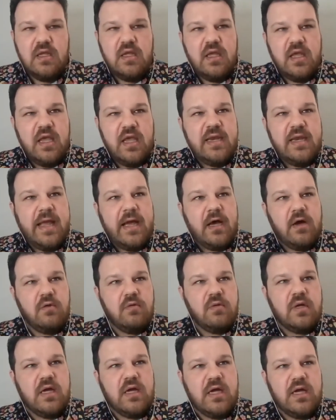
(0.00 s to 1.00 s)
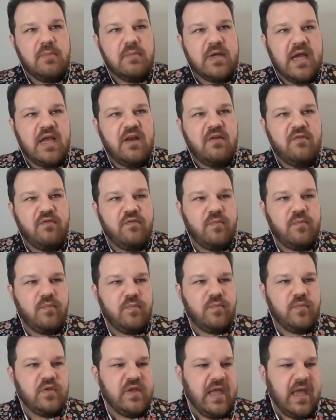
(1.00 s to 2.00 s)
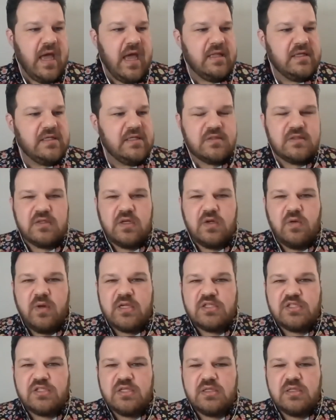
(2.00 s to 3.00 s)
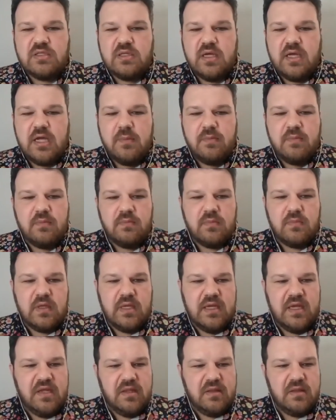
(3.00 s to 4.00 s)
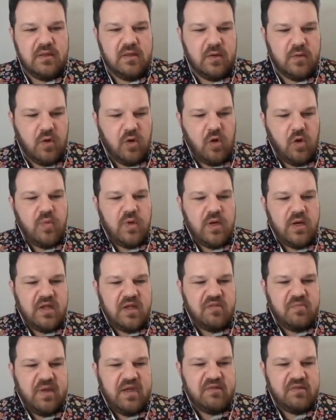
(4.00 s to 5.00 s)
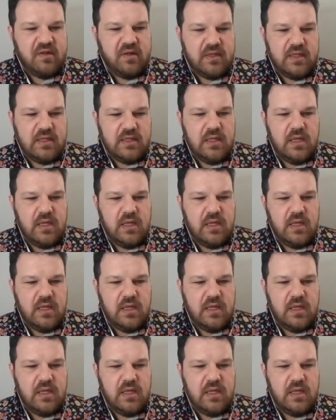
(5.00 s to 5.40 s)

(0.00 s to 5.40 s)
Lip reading: And now, kind of to Ali's question, the whole book is basically